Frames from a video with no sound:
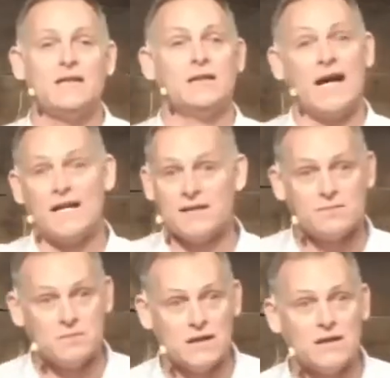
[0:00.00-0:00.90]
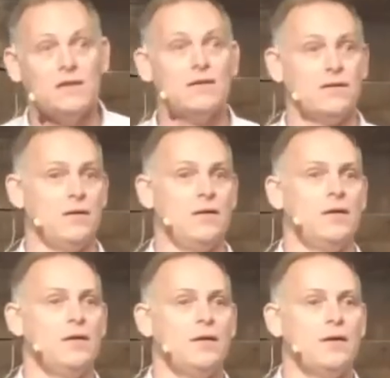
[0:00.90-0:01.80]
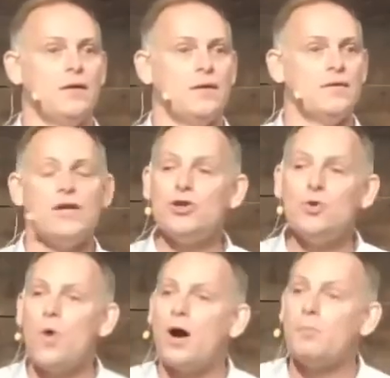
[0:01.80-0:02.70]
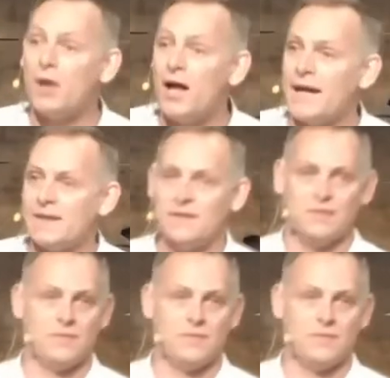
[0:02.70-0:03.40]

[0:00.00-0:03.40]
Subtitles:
that is me, then you are blind.